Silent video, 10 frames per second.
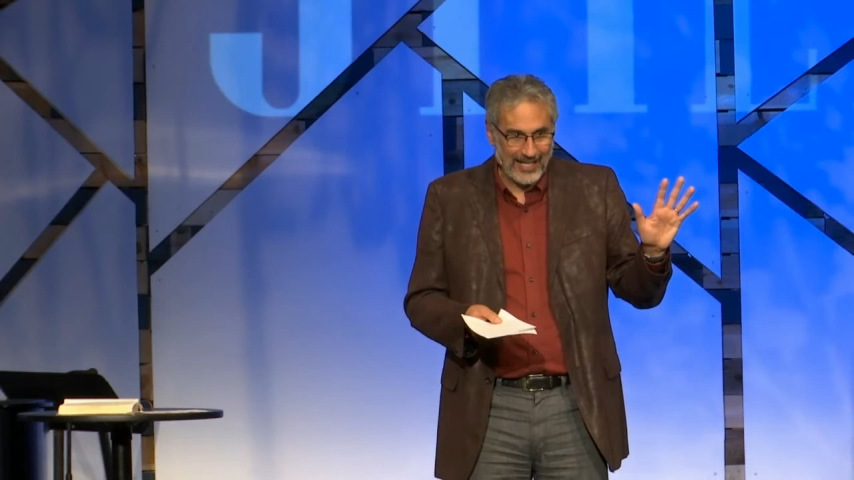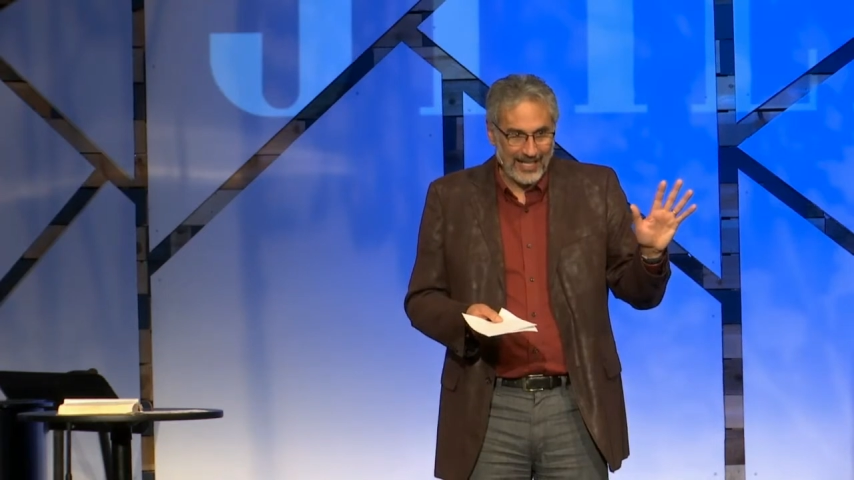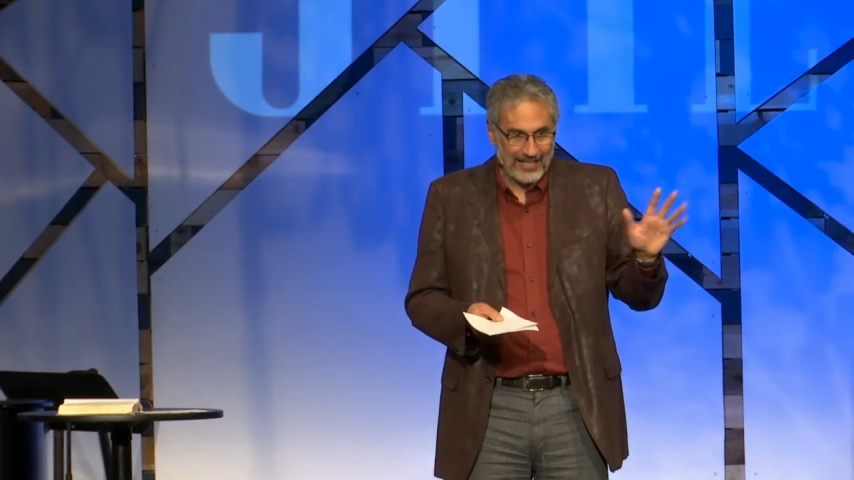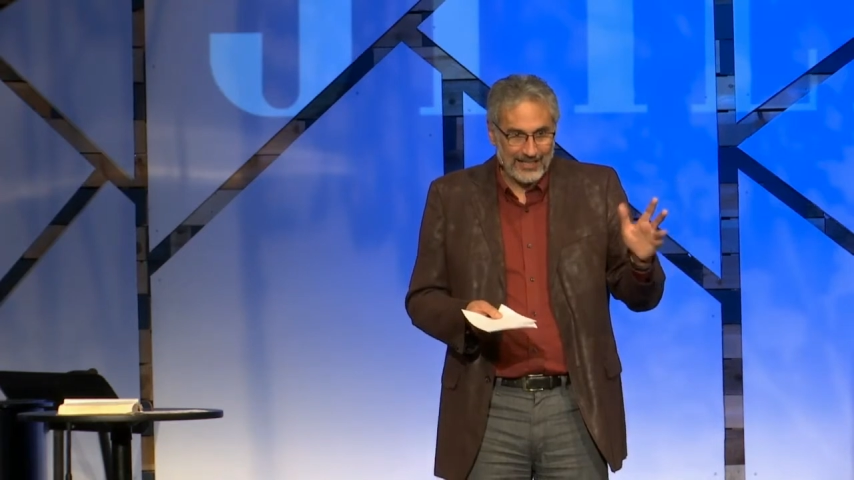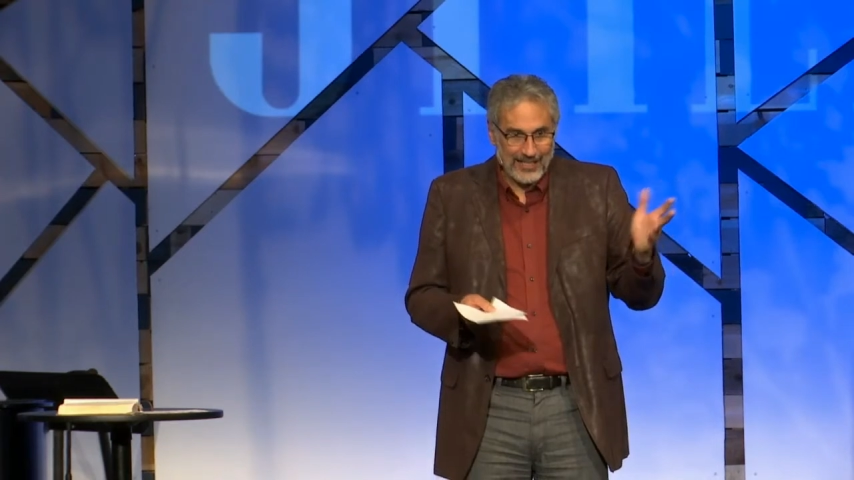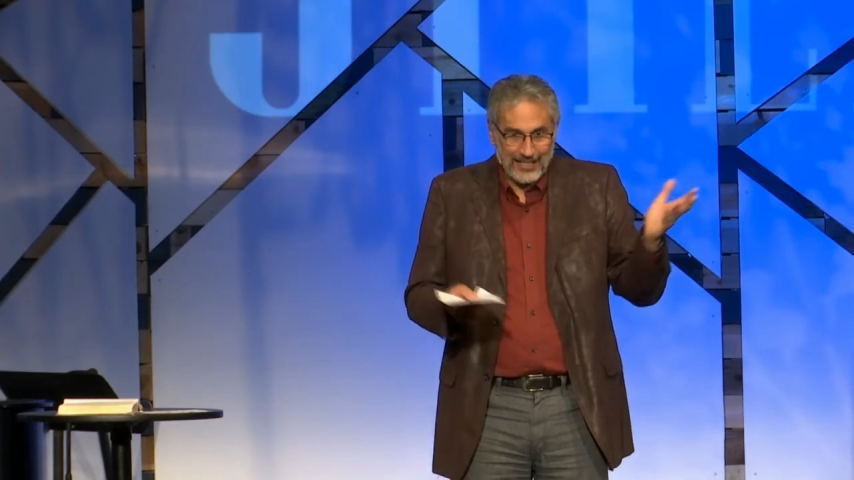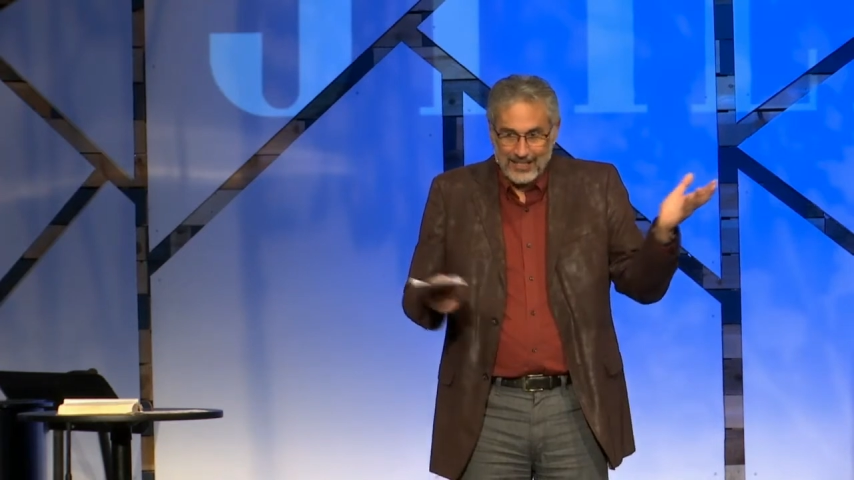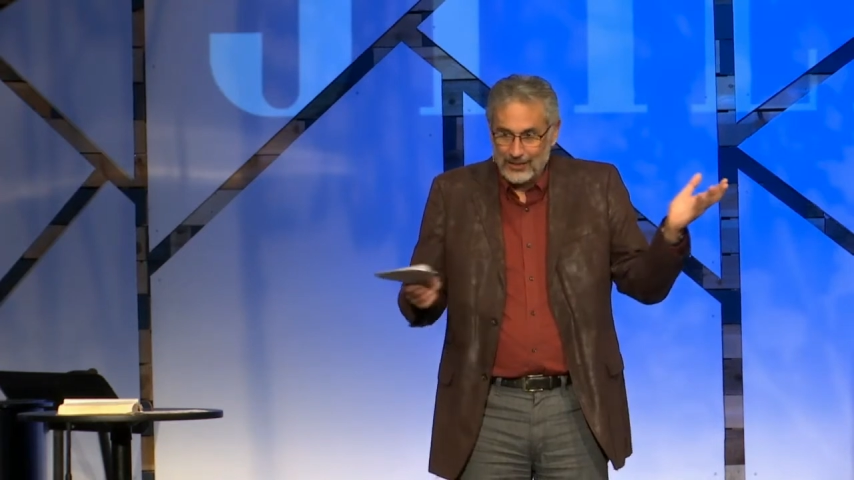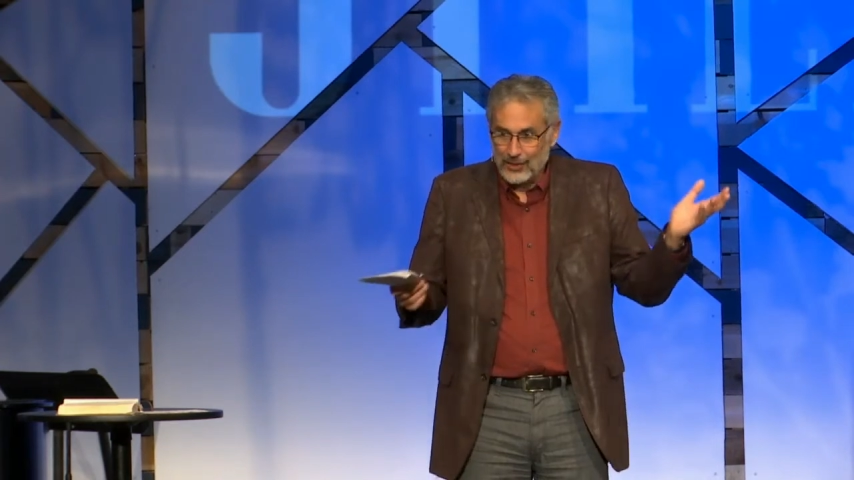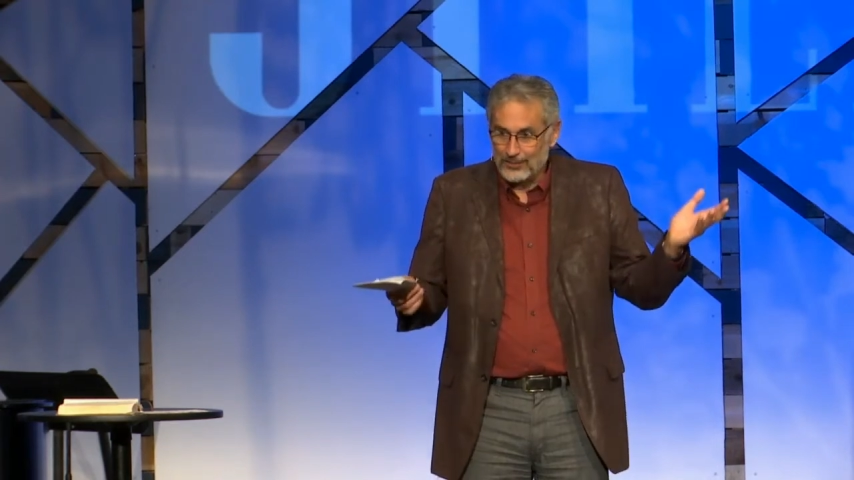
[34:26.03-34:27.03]
and
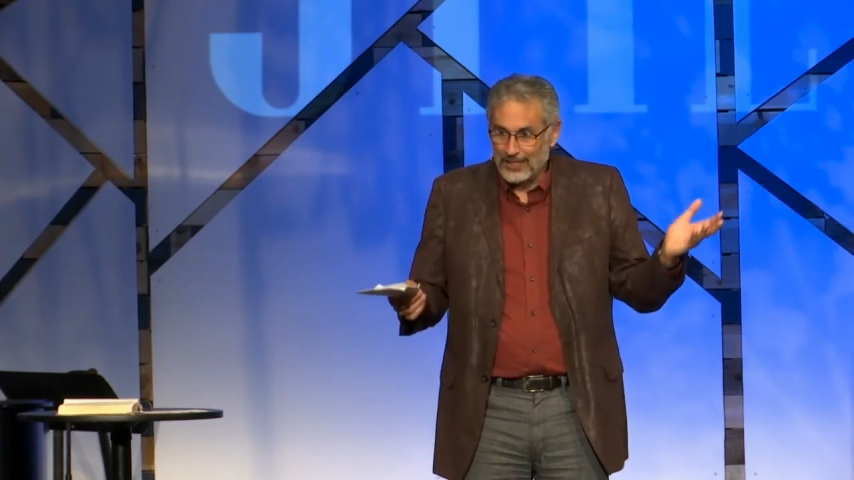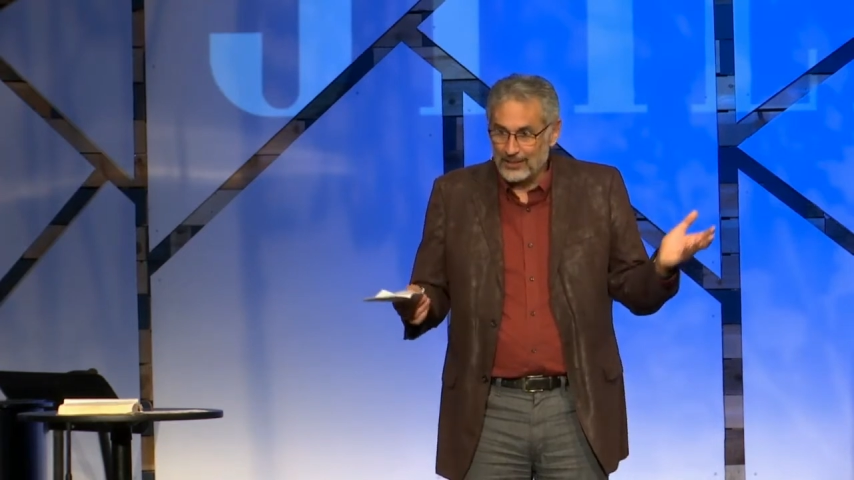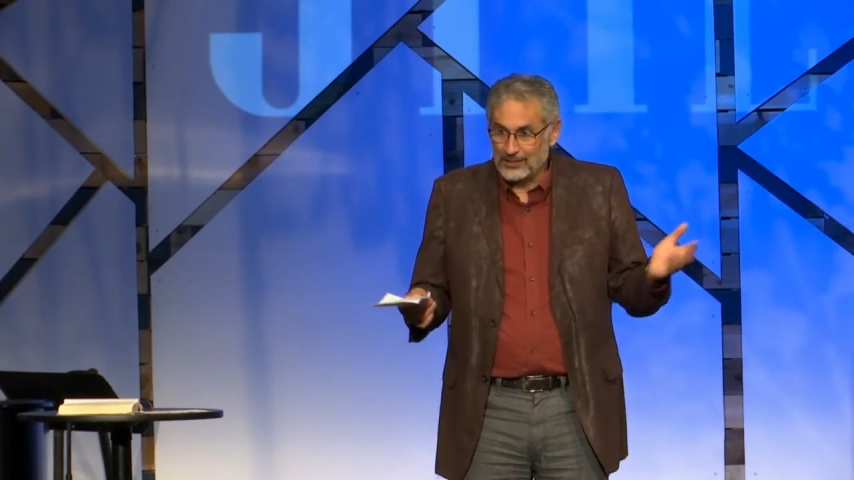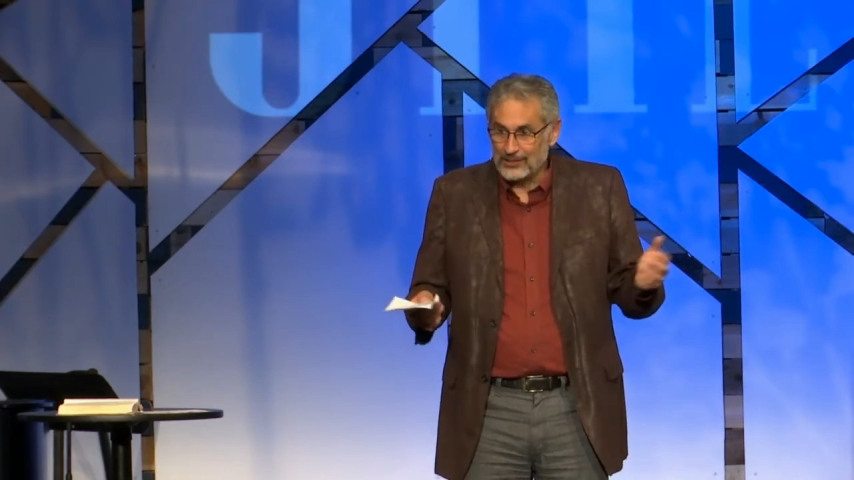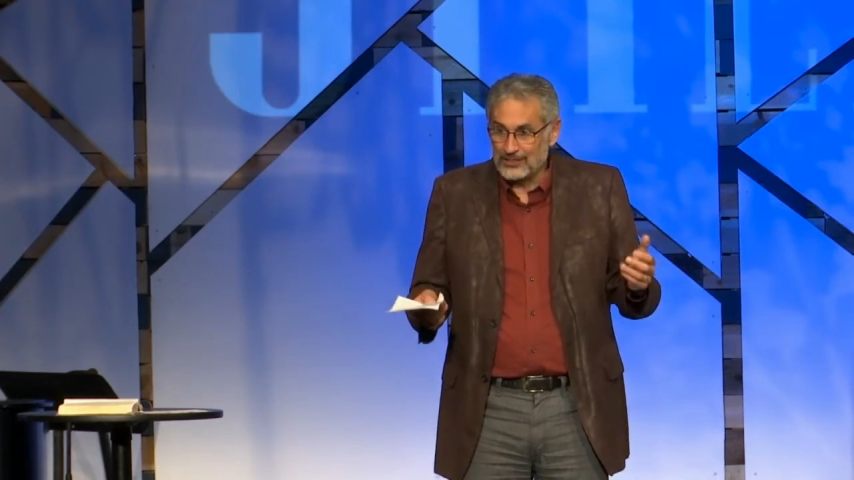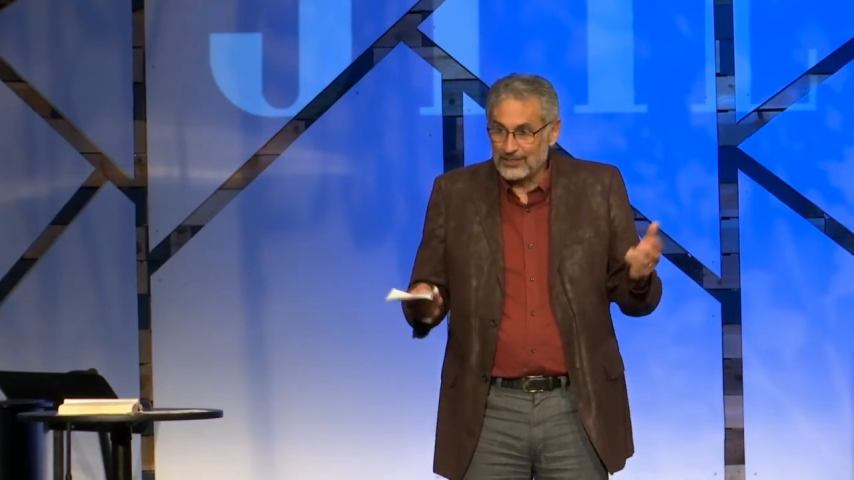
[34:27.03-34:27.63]
the term he uses,